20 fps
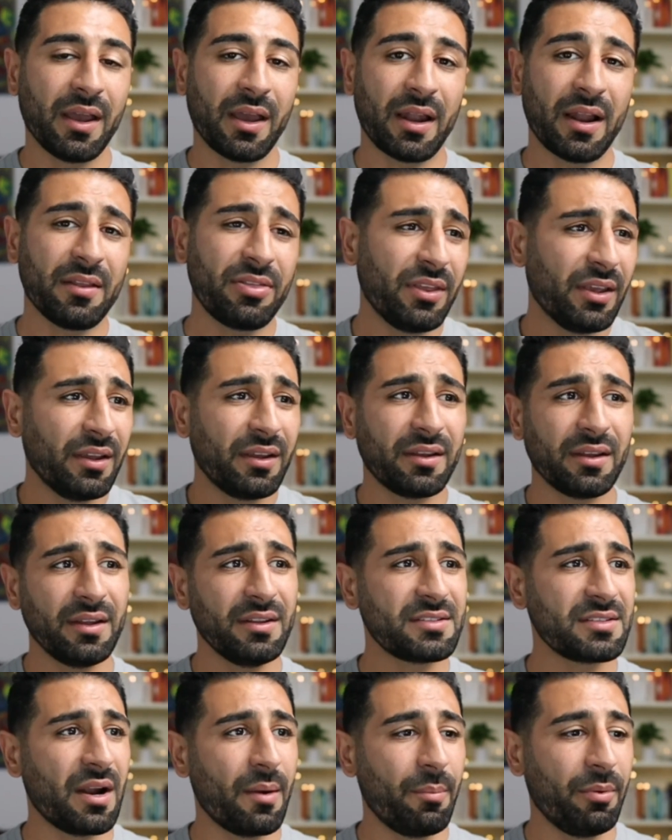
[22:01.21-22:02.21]
And I think
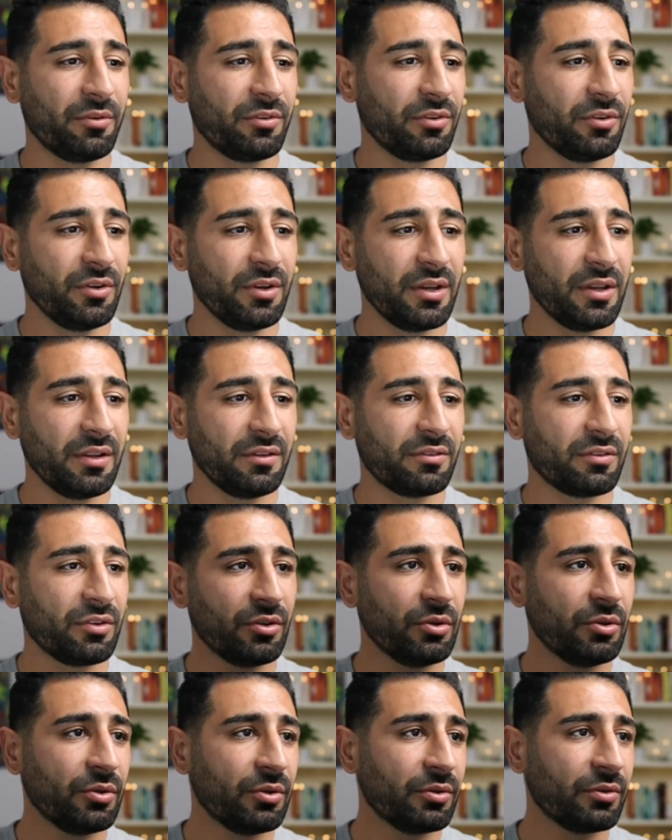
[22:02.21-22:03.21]
it's an opportunity
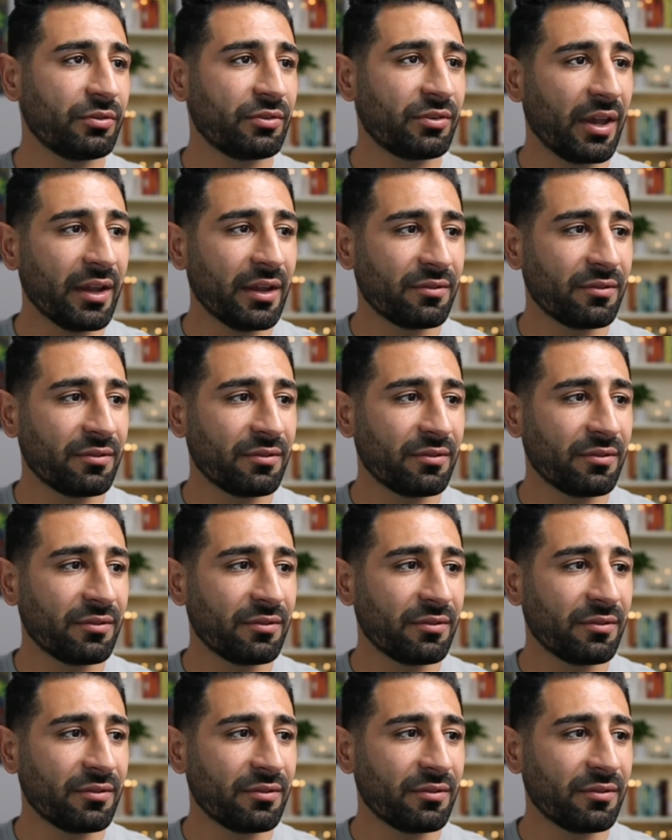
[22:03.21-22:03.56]
to take